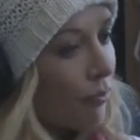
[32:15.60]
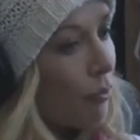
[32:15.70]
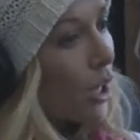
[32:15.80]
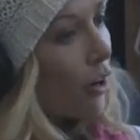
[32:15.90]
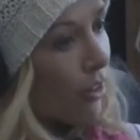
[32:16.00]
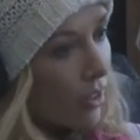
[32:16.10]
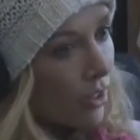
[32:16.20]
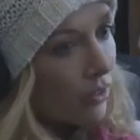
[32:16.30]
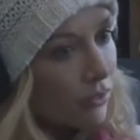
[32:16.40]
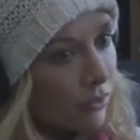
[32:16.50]

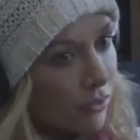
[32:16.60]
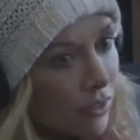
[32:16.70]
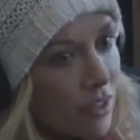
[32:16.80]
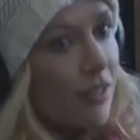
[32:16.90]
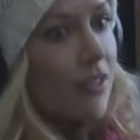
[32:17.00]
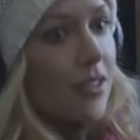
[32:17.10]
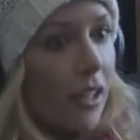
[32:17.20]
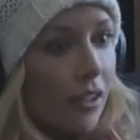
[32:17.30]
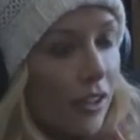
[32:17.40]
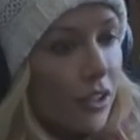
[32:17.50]
McCarthy is
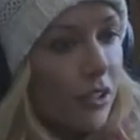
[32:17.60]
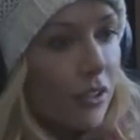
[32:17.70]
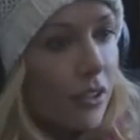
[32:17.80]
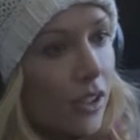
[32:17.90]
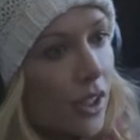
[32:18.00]
insanely good.